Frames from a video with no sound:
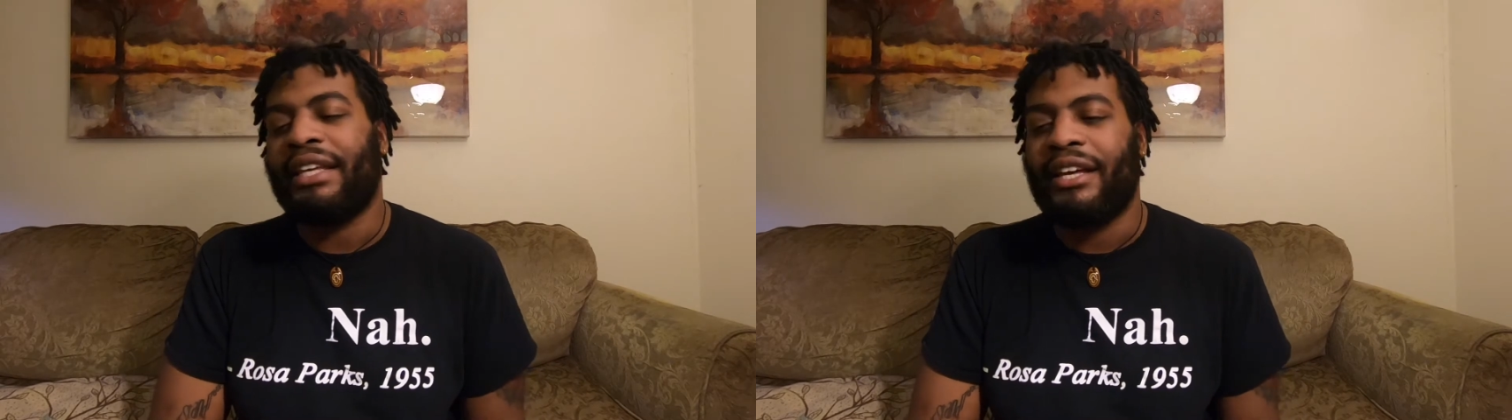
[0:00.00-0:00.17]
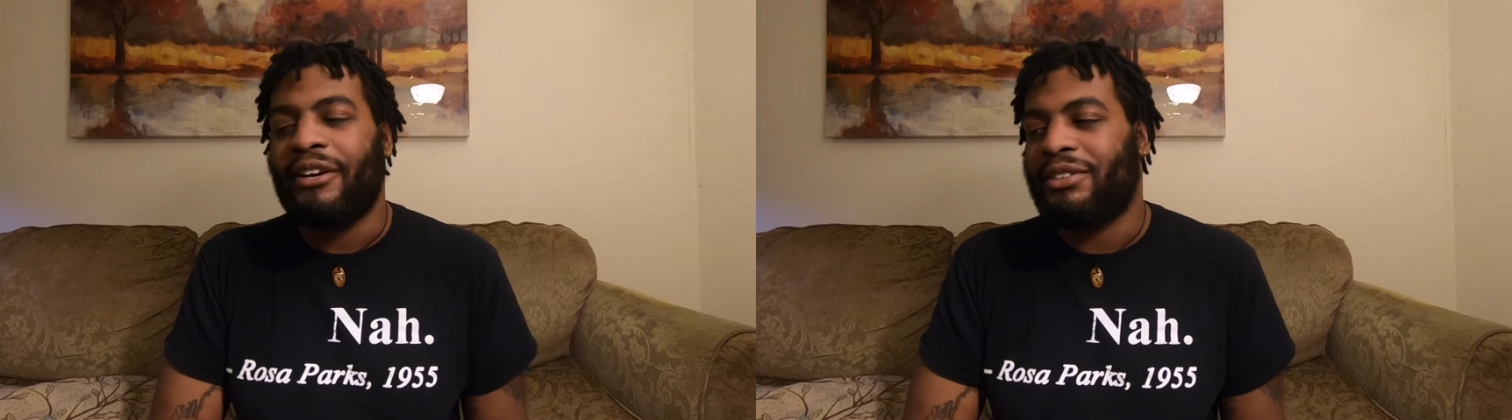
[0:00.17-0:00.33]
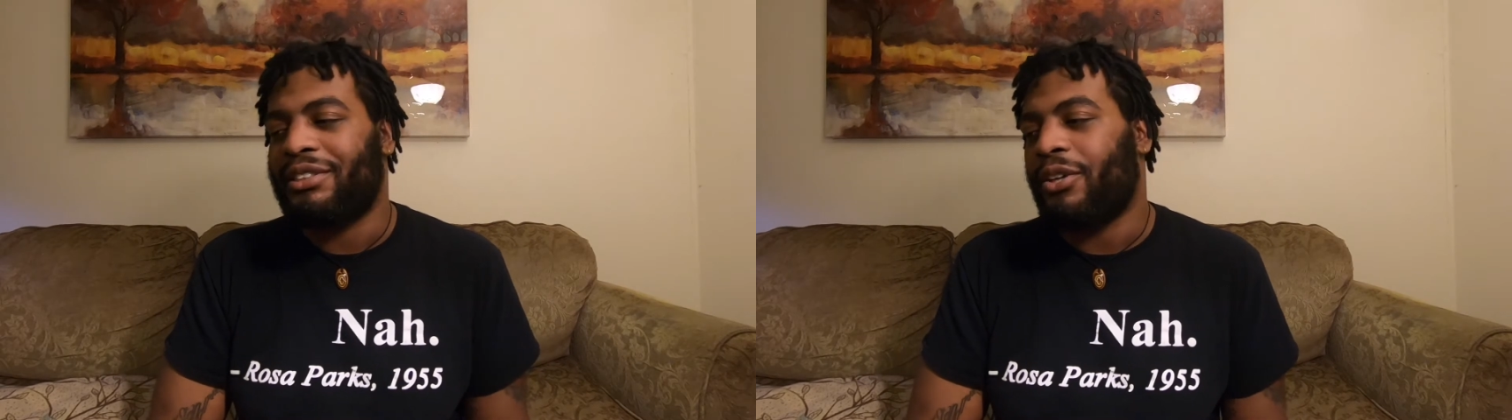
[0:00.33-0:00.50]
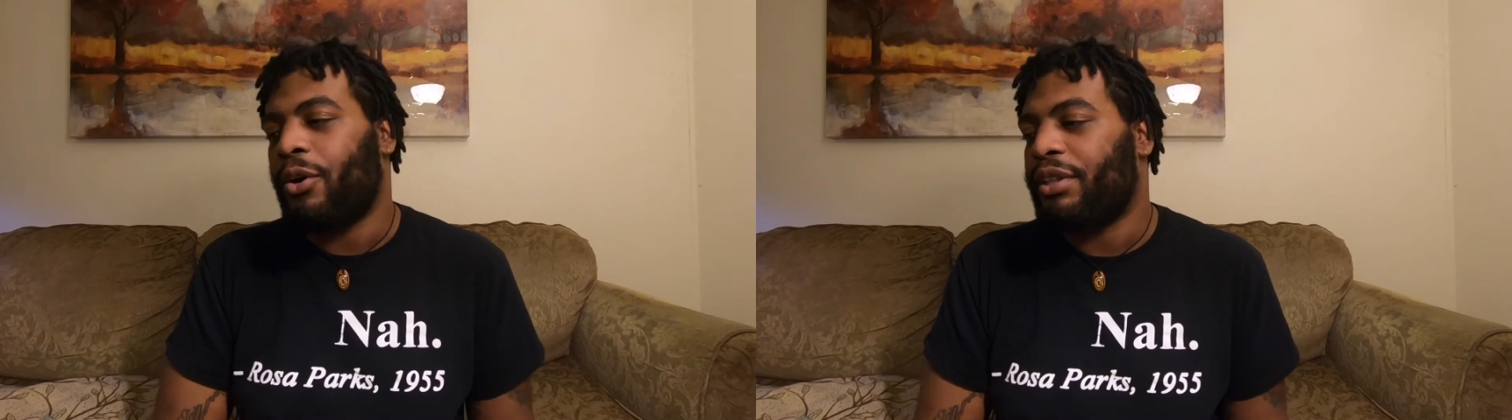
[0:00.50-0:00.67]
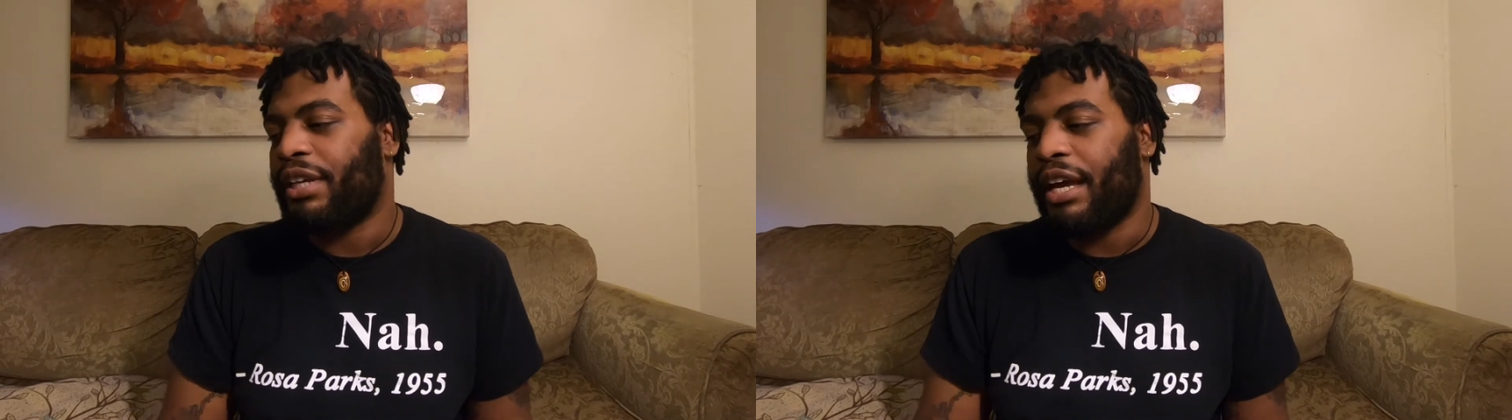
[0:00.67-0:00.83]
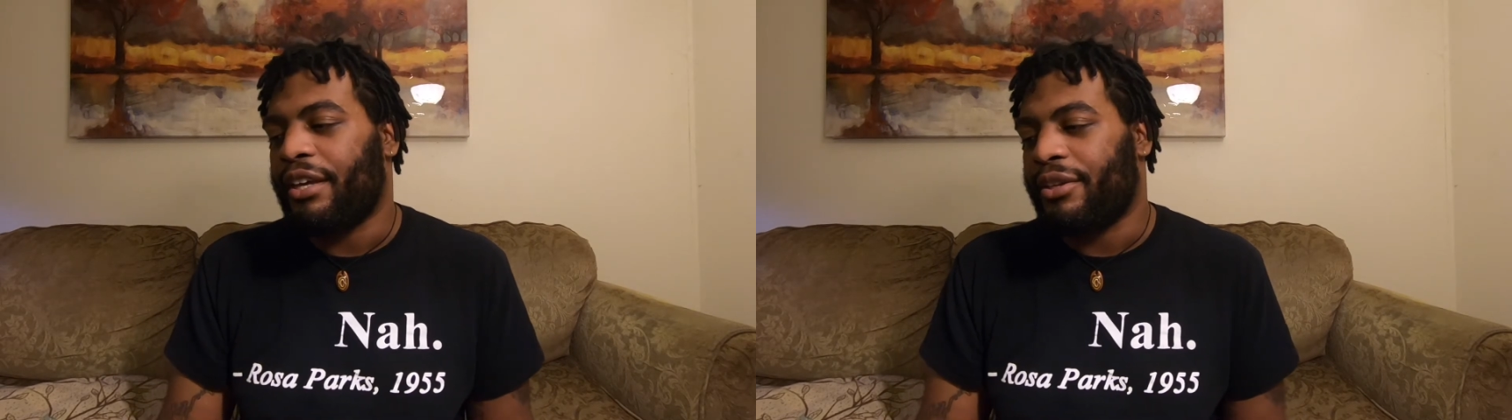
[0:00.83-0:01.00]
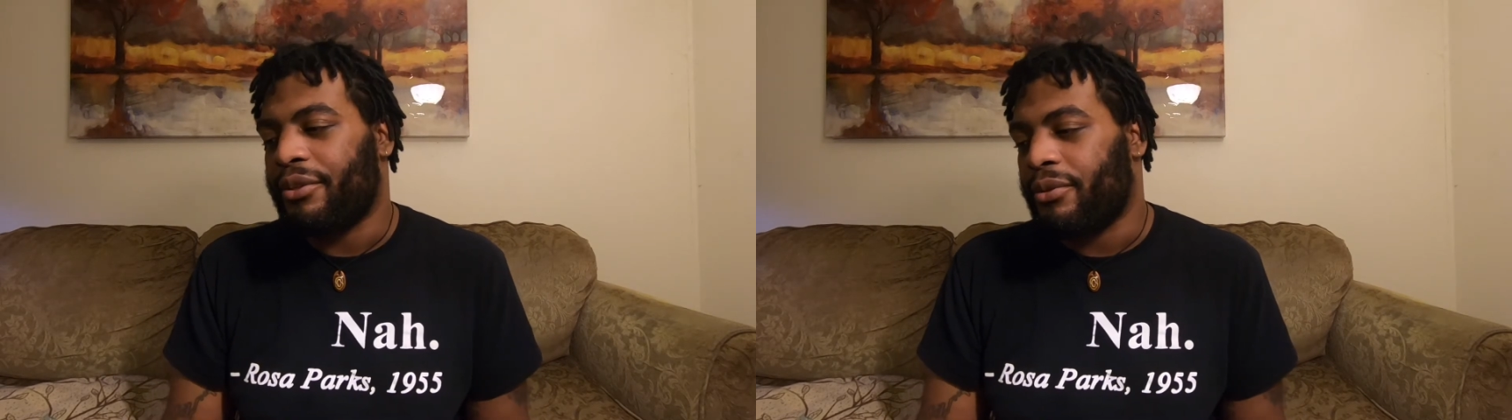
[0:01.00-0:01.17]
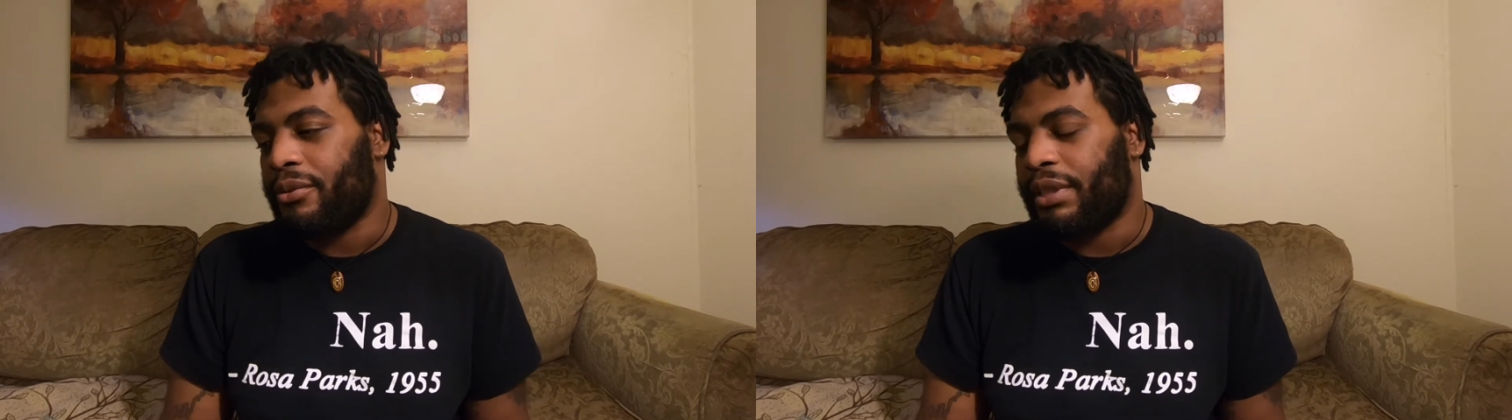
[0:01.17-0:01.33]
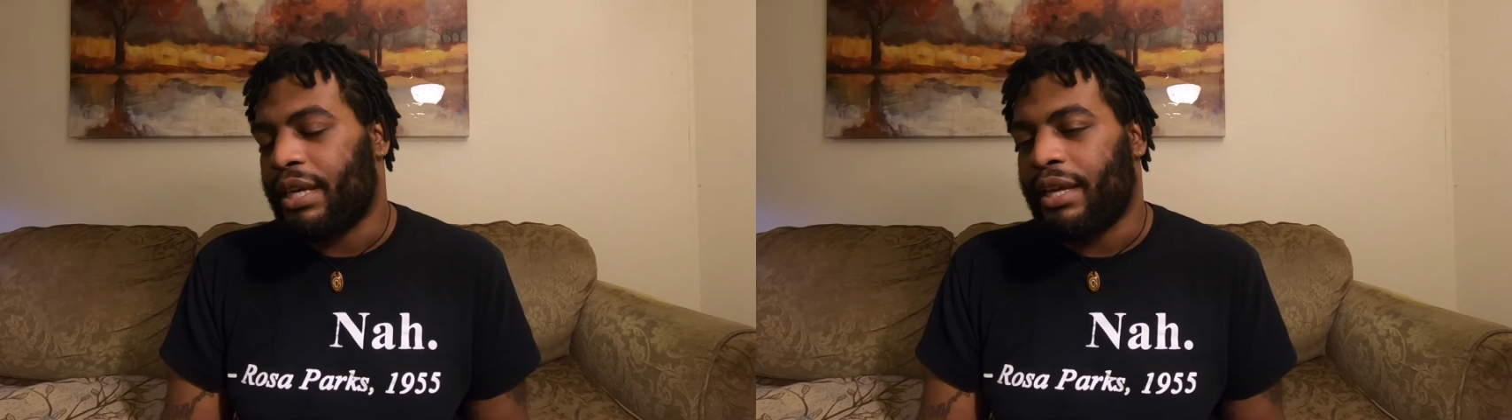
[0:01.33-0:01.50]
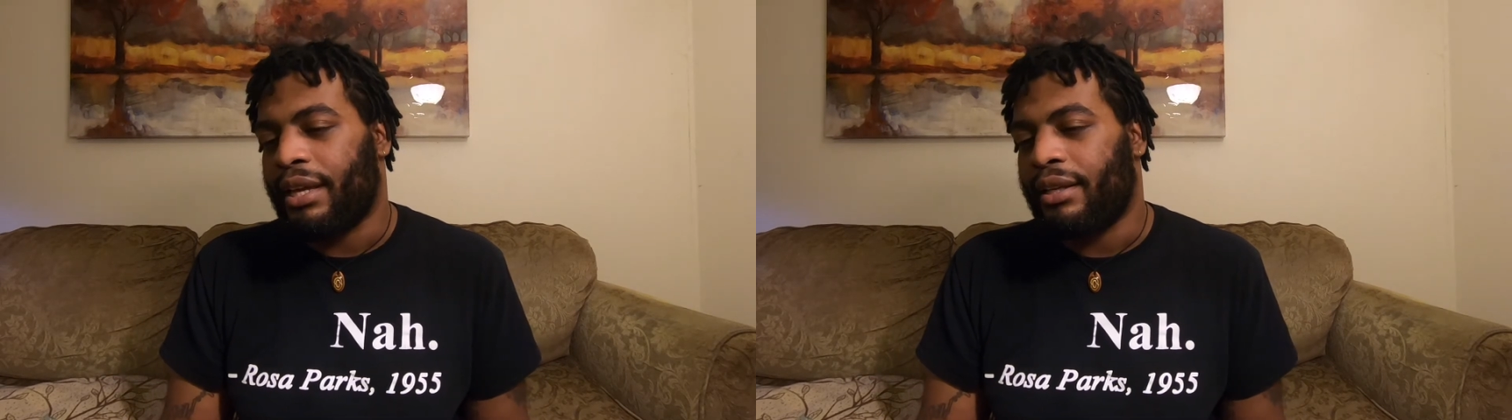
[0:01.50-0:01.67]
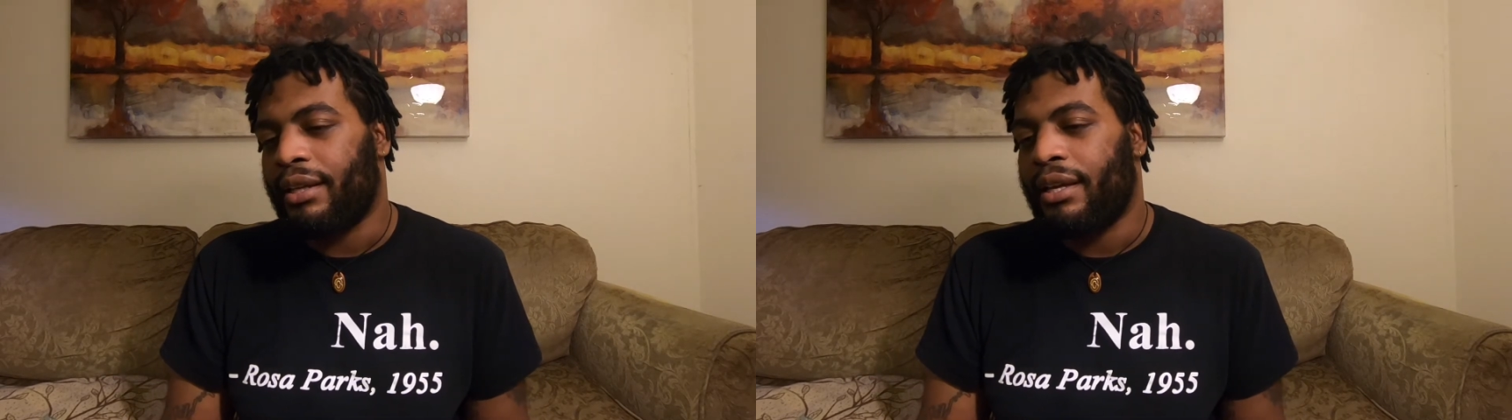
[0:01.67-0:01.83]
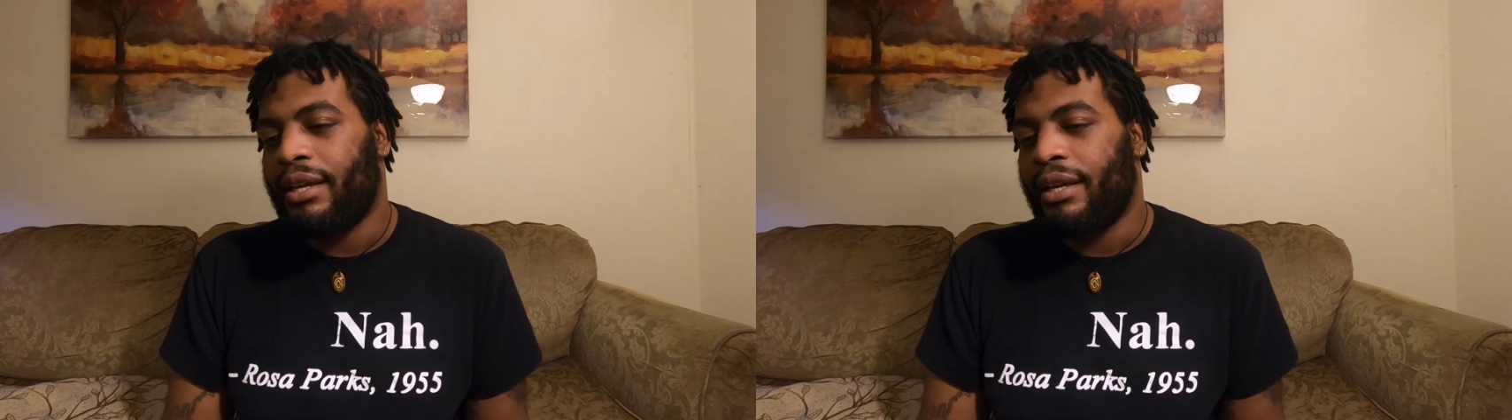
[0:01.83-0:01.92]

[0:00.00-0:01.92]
else. It's the only thing I use, and